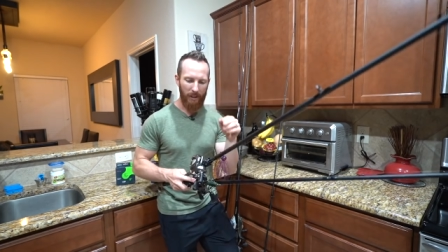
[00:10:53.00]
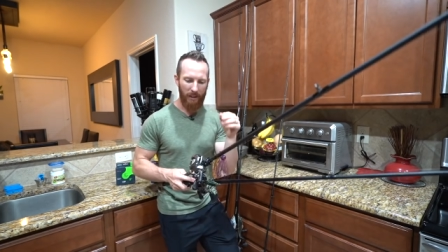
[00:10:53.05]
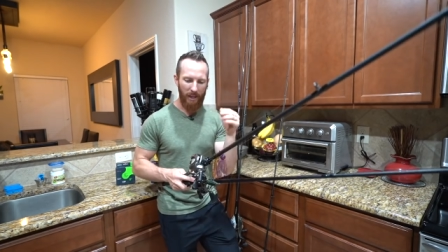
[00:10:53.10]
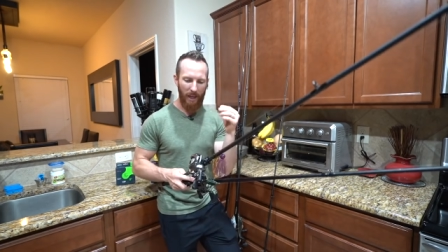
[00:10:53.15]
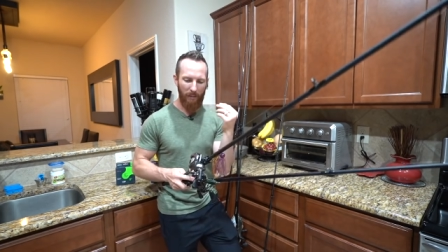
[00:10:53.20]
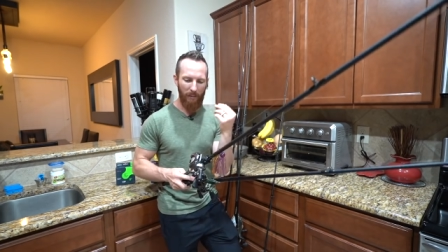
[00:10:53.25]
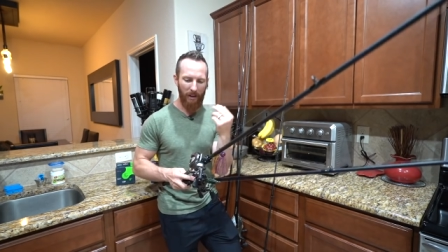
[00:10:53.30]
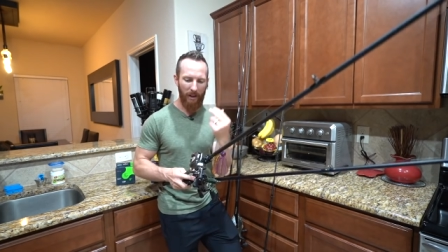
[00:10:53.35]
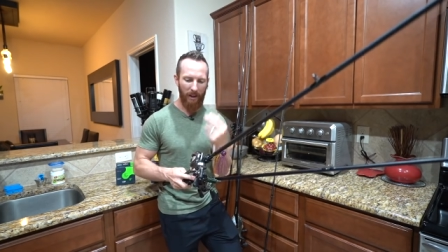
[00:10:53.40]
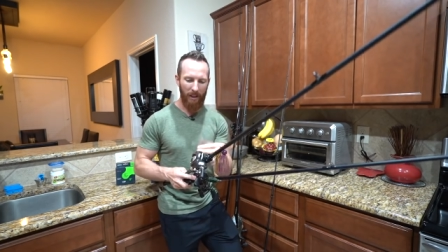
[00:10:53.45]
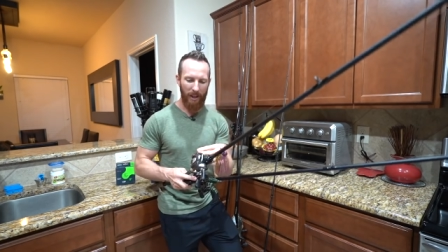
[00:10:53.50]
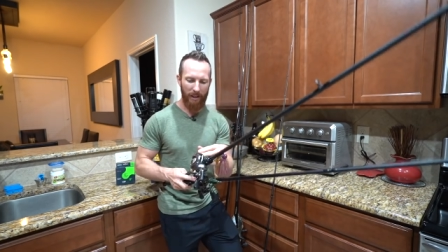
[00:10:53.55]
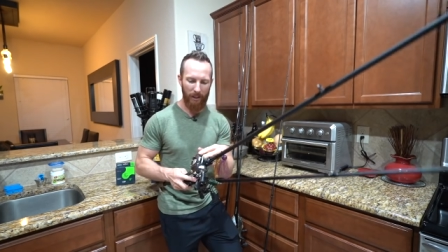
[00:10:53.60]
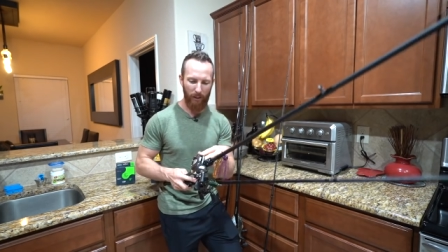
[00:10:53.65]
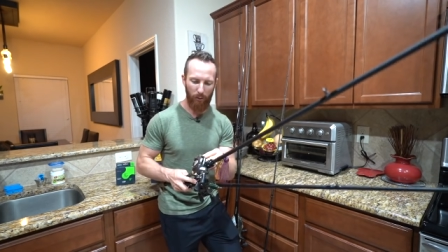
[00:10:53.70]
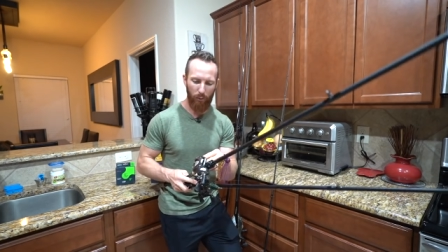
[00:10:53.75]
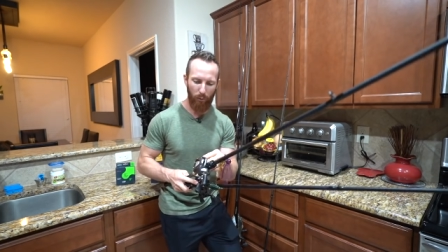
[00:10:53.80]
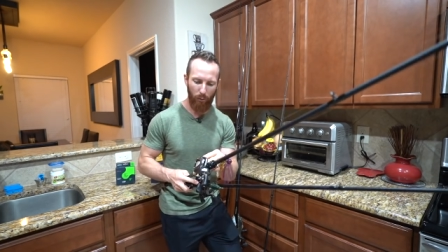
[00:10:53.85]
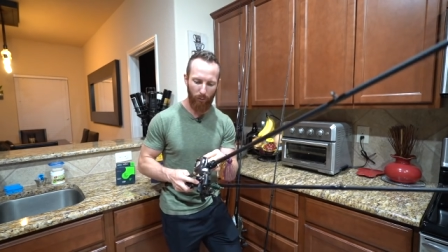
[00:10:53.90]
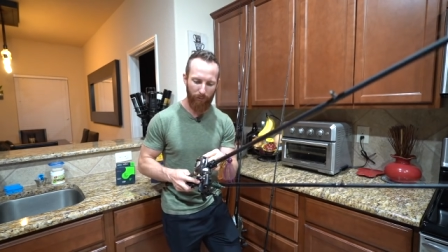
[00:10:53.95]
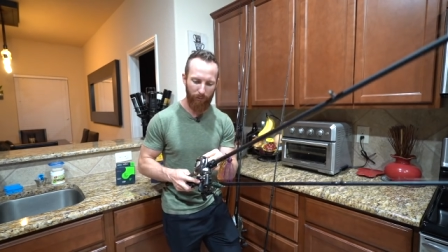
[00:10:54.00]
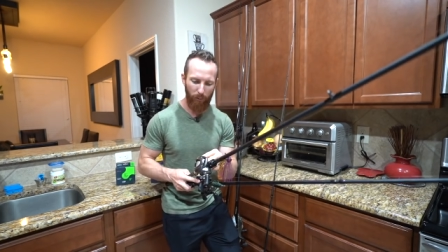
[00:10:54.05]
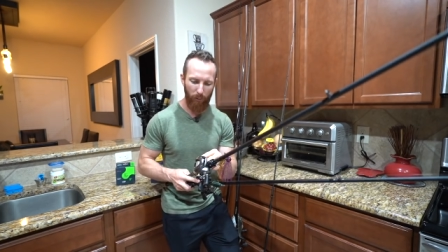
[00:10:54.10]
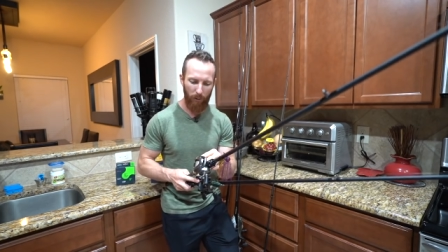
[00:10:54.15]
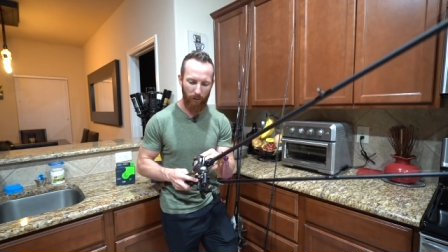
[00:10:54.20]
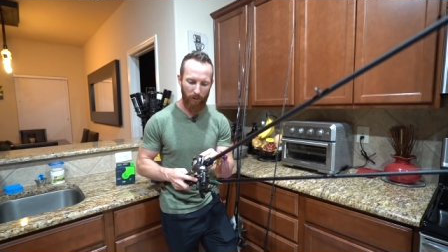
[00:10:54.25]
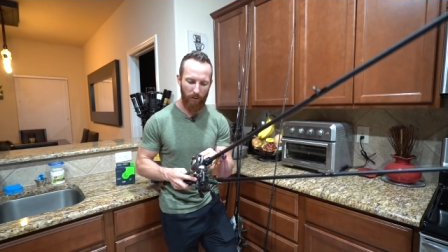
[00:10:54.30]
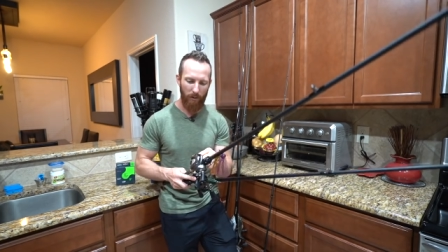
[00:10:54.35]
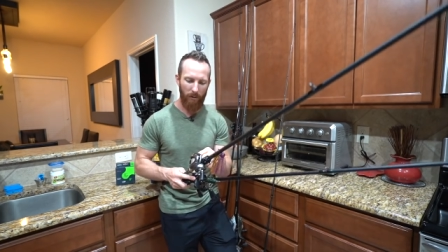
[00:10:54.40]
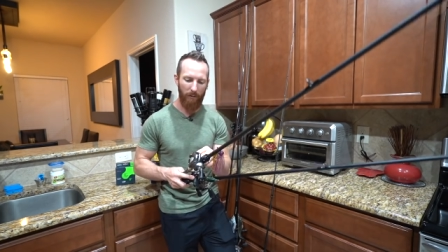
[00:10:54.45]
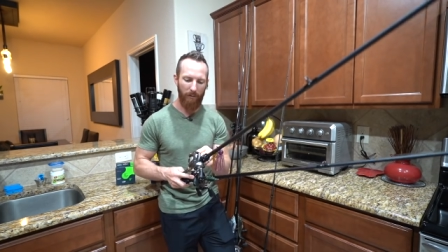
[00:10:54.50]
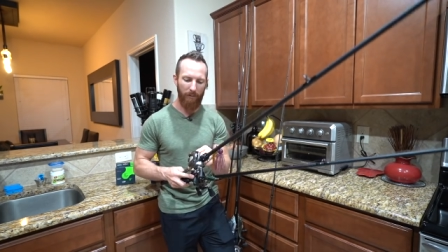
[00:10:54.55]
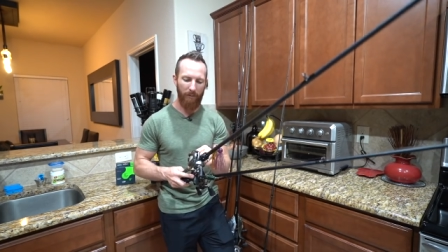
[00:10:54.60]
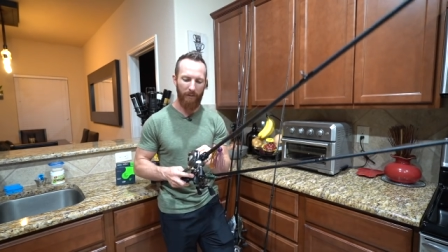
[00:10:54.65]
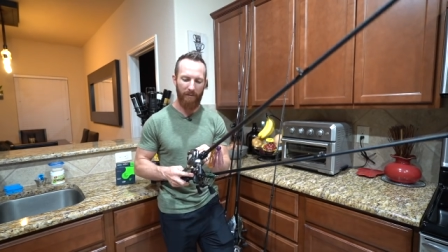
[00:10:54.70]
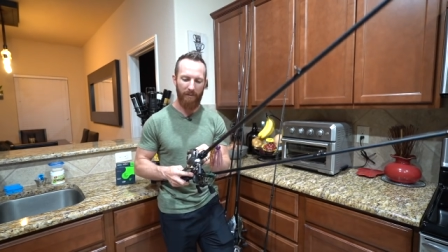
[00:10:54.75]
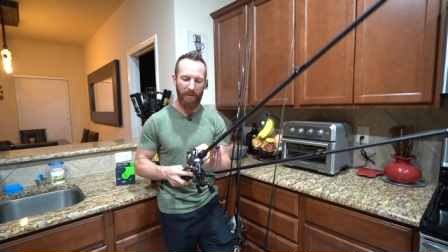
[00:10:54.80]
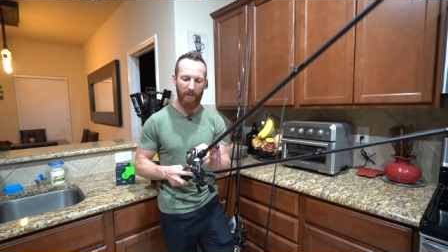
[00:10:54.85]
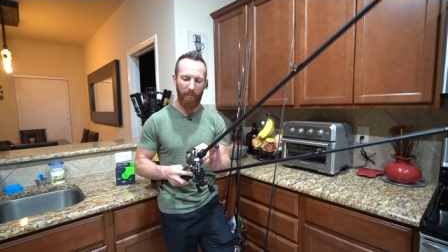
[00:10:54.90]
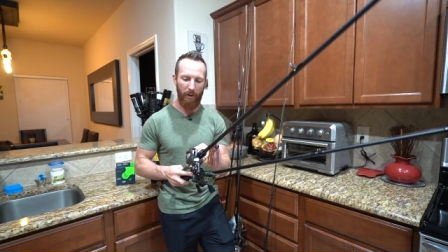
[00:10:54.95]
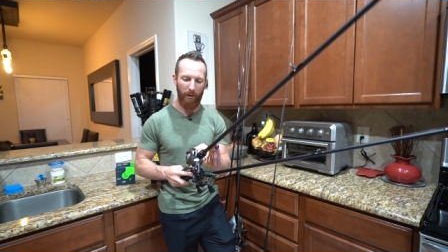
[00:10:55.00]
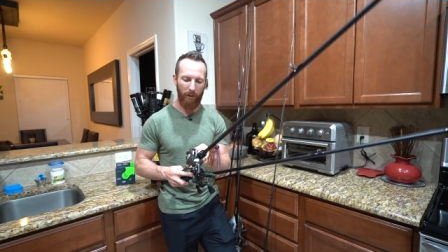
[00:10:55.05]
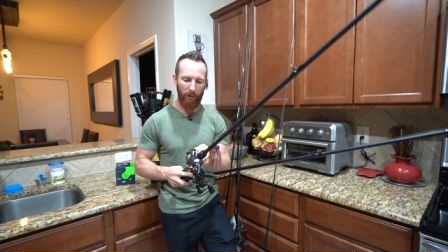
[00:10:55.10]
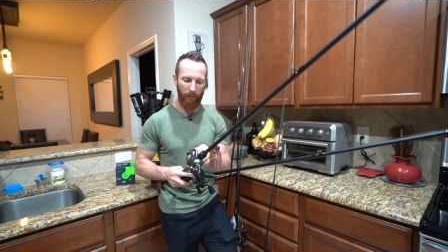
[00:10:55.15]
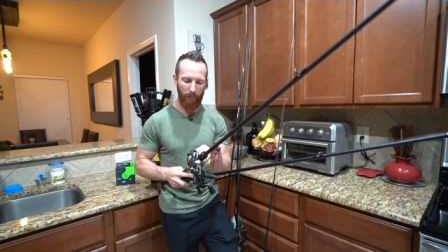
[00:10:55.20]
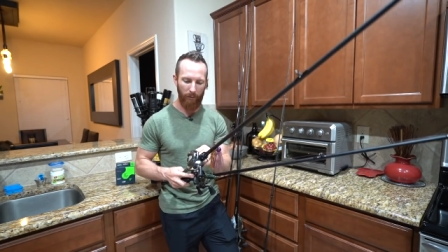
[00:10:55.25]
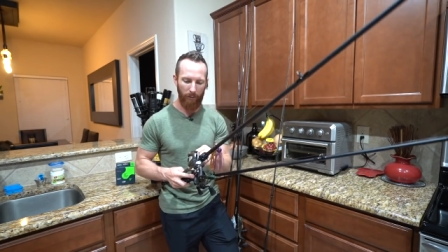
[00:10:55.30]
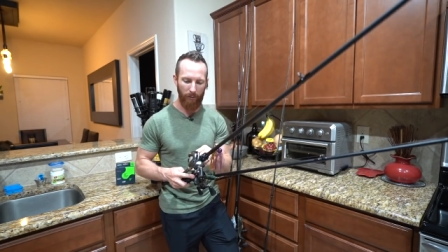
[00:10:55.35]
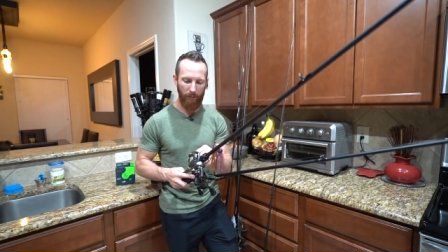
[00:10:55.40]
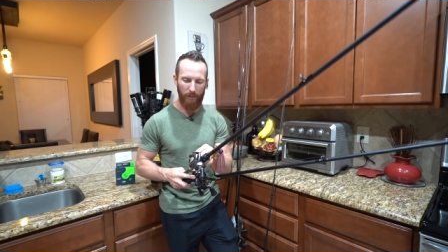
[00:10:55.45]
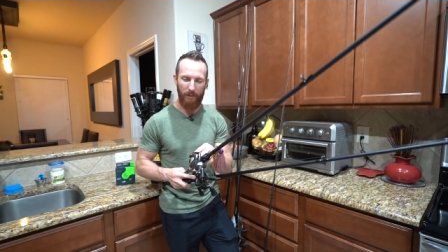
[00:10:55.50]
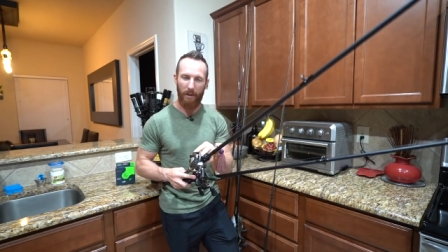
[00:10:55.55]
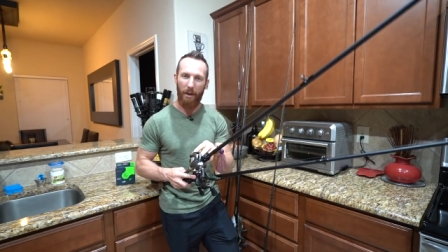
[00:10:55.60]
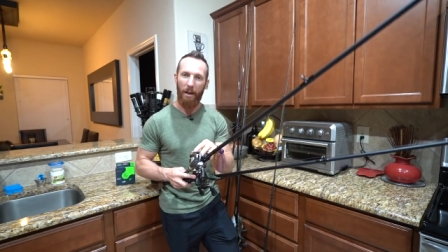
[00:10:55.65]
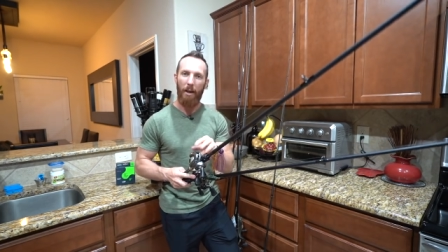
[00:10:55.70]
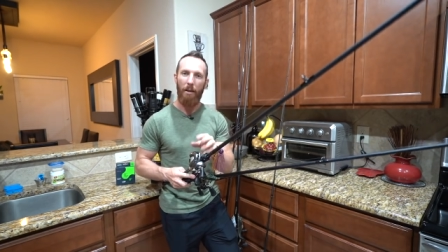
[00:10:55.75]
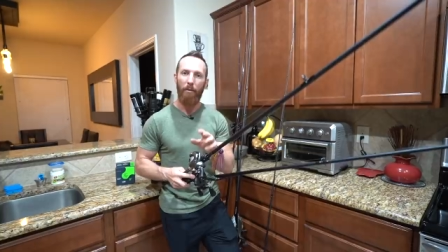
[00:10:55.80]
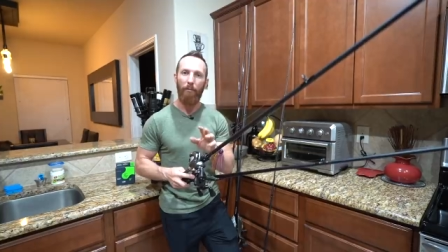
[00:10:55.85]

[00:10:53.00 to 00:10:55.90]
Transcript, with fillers: it came in at like a cool 450 buckaroos